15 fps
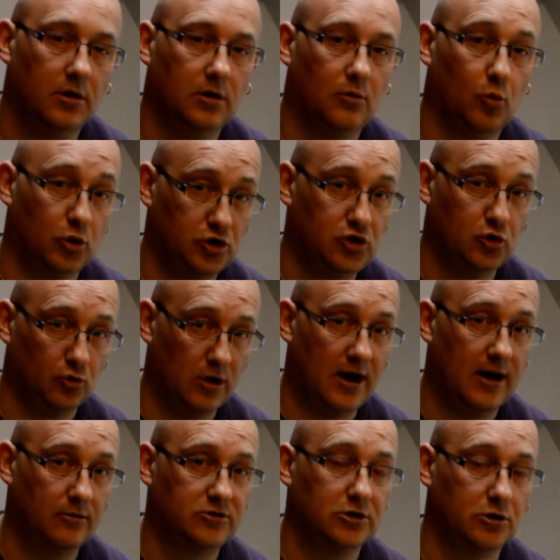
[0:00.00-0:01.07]
once you learn
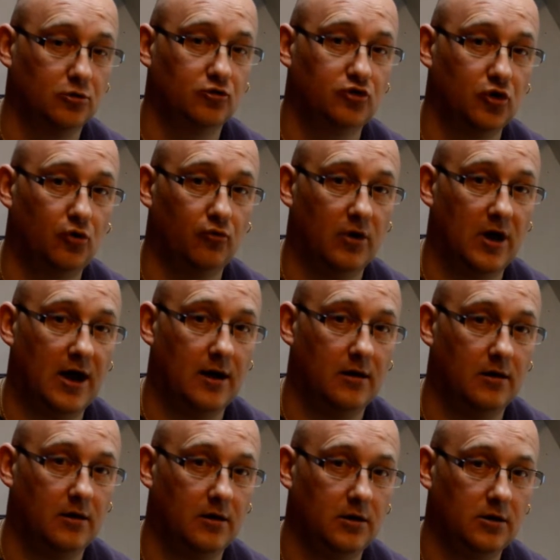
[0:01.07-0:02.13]
how to control that,
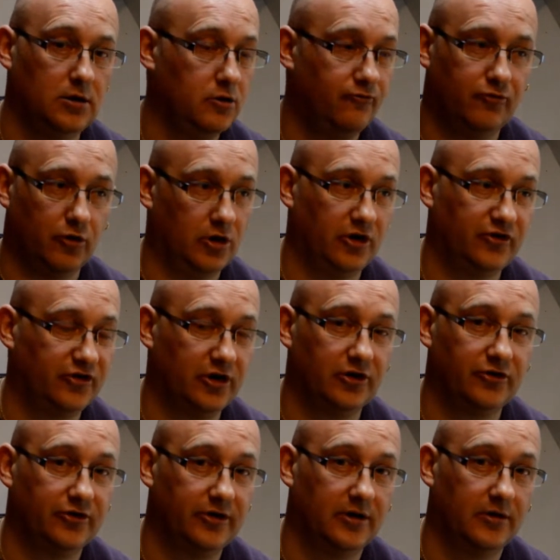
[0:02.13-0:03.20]
you've got it
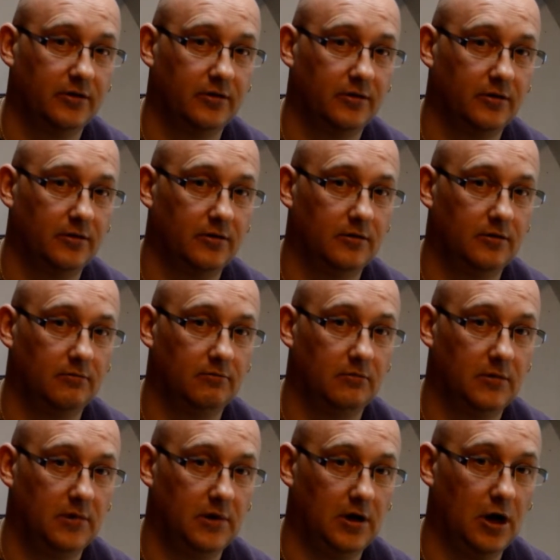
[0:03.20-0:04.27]
sussed.
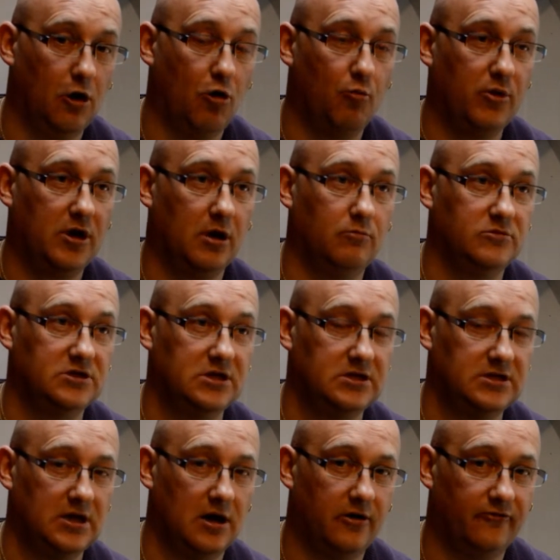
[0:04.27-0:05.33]
It all becomes
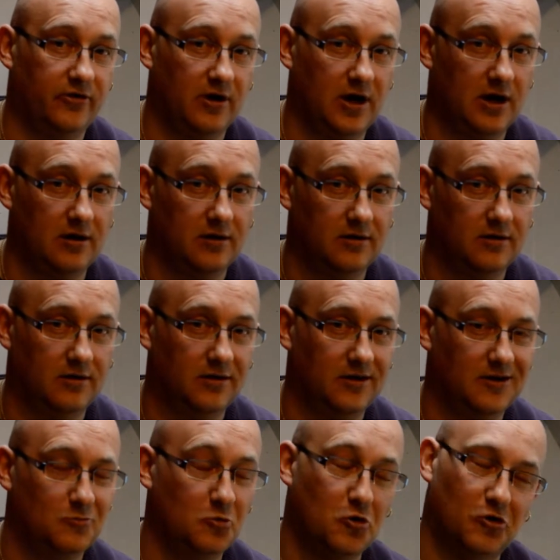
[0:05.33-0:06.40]
easy after that,
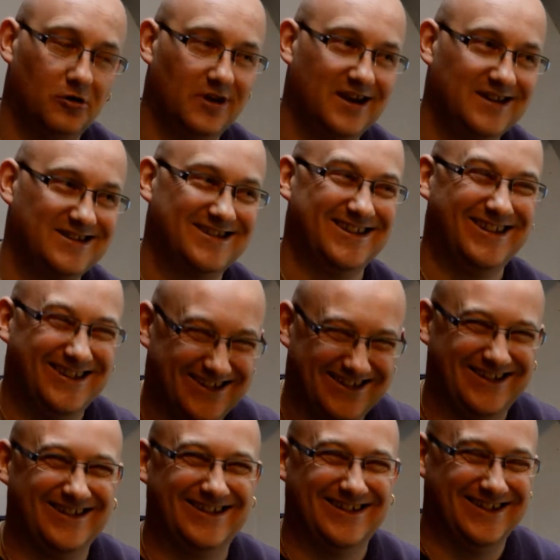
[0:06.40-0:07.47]
more or less.
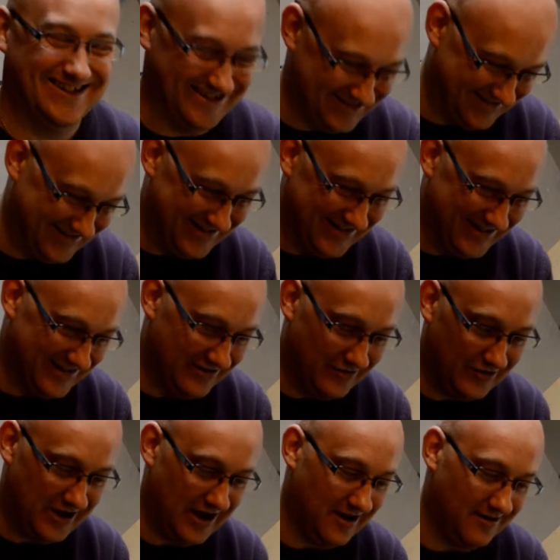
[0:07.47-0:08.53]

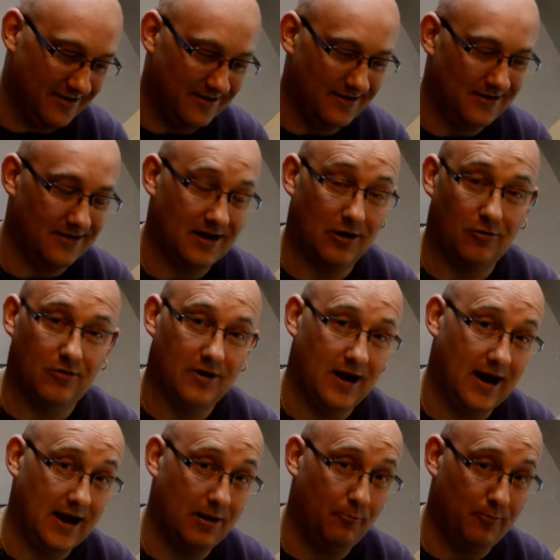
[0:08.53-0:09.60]
Okay, now
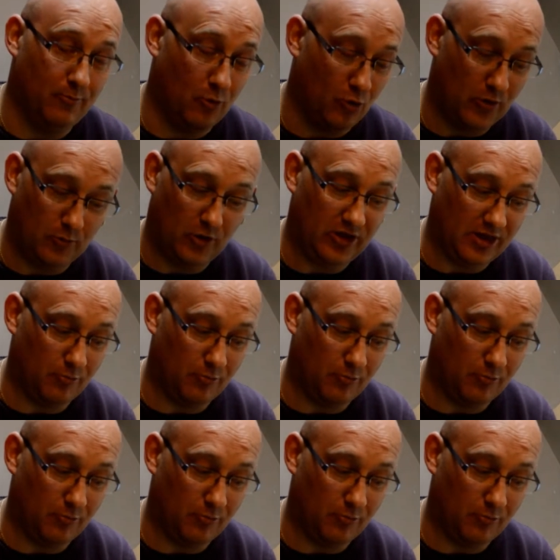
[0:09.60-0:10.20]
with a